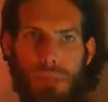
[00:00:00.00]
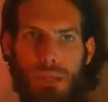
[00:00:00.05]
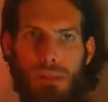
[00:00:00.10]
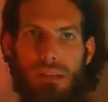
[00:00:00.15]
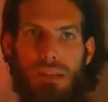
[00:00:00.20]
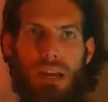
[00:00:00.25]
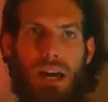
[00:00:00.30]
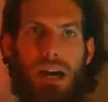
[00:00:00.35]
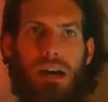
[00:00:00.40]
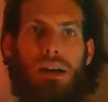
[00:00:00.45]

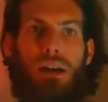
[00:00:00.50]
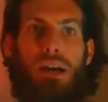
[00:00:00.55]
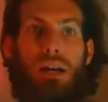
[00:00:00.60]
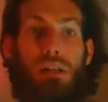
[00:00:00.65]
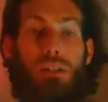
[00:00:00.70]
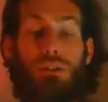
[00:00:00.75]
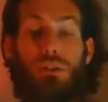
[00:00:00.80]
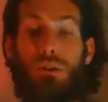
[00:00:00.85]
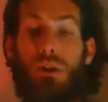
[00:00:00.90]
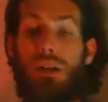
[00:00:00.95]
Yeah.
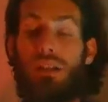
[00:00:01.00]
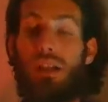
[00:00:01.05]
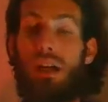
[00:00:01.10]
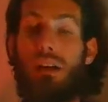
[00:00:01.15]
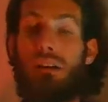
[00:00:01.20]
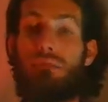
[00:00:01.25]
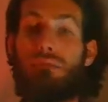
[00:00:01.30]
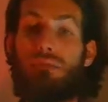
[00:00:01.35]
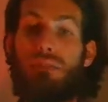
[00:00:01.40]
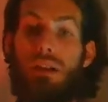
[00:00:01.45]
So a
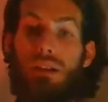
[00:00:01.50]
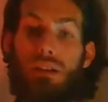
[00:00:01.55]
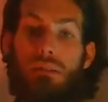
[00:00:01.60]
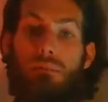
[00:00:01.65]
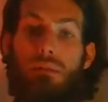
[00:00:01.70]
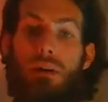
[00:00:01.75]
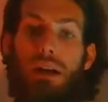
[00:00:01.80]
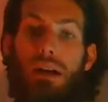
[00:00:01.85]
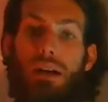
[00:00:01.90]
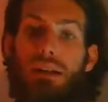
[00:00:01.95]
lot of
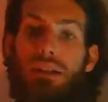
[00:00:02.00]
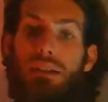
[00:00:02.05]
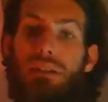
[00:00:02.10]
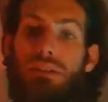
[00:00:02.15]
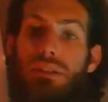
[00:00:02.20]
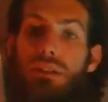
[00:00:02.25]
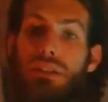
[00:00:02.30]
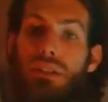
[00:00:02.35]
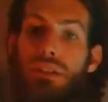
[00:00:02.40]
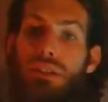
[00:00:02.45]
lullabies
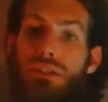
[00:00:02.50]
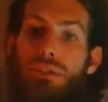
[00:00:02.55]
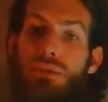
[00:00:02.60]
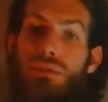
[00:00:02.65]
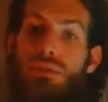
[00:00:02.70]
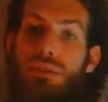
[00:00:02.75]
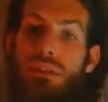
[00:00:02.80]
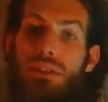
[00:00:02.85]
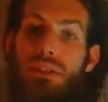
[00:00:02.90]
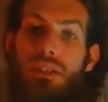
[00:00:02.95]
are going to
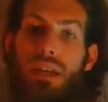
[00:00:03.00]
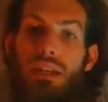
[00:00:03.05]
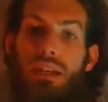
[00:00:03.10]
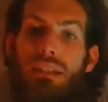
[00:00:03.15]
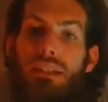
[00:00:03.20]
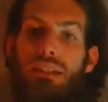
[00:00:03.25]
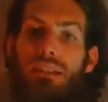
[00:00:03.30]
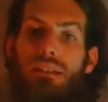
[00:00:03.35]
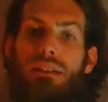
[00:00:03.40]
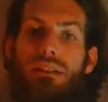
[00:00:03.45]
use this
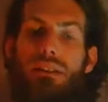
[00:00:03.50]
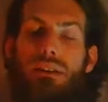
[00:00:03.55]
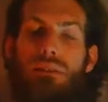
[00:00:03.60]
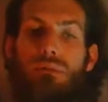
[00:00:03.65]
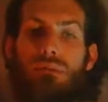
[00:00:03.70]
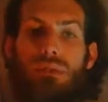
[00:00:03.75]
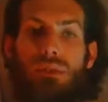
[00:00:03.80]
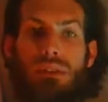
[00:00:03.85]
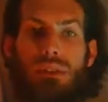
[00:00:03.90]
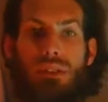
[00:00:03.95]
idea of
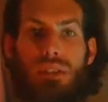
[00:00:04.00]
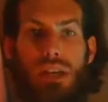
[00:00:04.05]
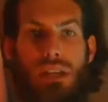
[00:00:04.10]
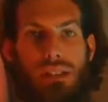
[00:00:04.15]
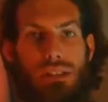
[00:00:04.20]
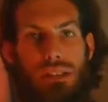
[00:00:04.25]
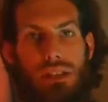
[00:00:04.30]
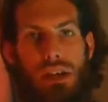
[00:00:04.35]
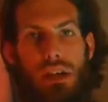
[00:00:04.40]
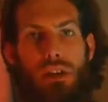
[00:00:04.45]

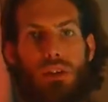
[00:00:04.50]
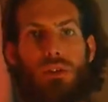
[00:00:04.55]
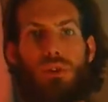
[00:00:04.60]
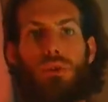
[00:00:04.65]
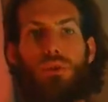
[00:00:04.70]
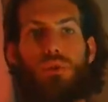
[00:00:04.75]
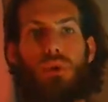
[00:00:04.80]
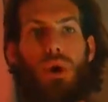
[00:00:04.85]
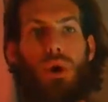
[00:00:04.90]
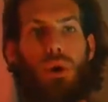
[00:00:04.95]
suggesting a
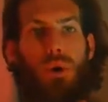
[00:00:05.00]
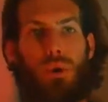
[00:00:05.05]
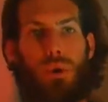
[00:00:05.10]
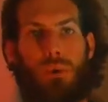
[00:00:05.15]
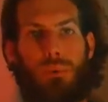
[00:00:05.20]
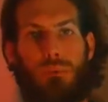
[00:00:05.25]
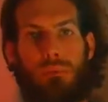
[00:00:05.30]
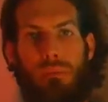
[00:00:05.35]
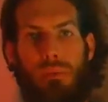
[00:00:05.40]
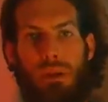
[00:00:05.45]
new
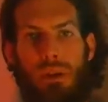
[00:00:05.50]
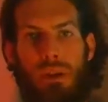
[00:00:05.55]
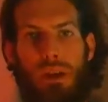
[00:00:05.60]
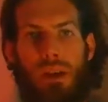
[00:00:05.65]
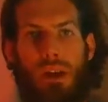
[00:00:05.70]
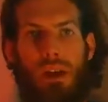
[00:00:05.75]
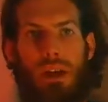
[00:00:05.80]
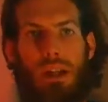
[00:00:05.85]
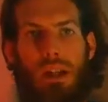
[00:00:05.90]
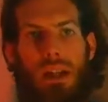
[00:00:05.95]
home
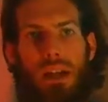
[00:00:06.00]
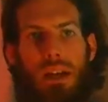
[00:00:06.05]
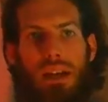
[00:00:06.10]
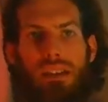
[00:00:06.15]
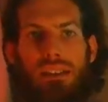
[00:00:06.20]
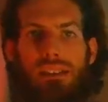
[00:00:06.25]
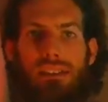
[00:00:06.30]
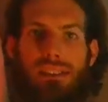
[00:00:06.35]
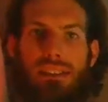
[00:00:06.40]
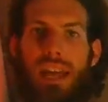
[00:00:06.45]

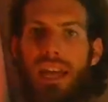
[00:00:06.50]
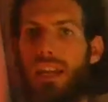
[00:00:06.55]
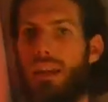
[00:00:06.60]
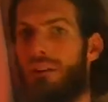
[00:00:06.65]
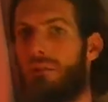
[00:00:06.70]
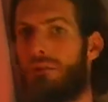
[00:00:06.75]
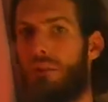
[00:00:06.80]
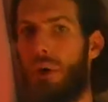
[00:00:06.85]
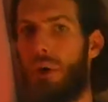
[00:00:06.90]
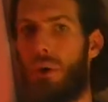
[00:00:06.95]
instead
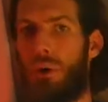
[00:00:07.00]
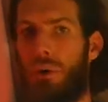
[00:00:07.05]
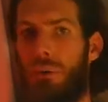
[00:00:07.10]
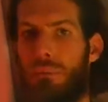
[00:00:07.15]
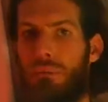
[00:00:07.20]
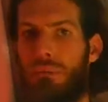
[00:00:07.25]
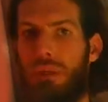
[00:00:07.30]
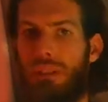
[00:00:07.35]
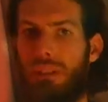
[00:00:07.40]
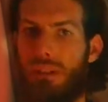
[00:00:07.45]
of the
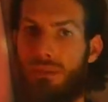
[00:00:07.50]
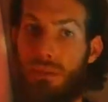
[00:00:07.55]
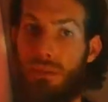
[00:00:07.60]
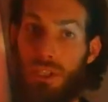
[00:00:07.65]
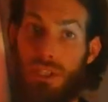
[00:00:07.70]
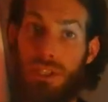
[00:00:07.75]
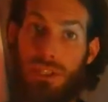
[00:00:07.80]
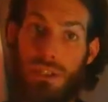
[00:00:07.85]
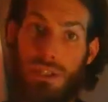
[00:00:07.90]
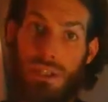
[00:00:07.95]
home that the
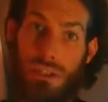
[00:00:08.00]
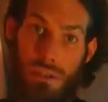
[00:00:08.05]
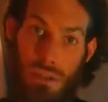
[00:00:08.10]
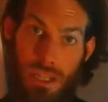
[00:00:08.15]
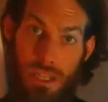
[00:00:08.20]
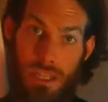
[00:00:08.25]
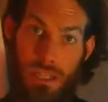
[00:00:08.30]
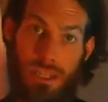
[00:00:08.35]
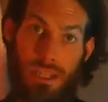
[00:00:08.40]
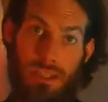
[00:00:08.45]

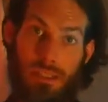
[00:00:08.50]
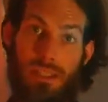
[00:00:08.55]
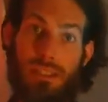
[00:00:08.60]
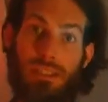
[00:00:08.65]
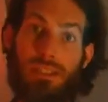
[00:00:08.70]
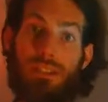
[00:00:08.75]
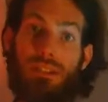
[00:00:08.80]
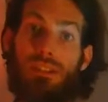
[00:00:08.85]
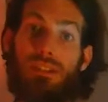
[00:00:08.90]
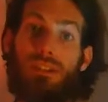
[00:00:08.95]

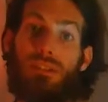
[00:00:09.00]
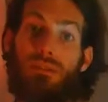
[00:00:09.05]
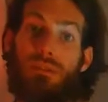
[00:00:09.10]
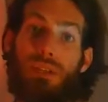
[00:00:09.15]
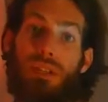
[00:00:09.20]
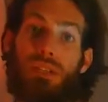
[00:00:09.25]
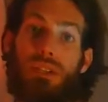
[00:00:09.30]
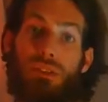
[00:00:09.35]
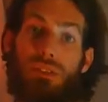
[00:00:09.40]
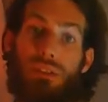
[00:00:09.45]
listener
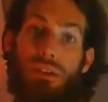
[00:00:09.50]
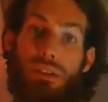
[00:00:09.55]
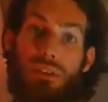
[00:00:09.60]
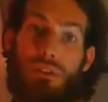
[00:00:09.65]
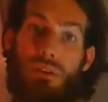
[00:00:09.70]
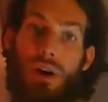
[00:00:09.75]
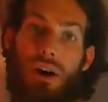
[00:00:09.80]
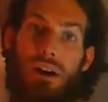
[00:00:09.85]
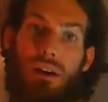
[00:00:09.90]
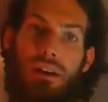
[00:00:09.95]
originally
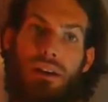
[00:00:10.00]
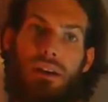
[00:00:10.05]
thought.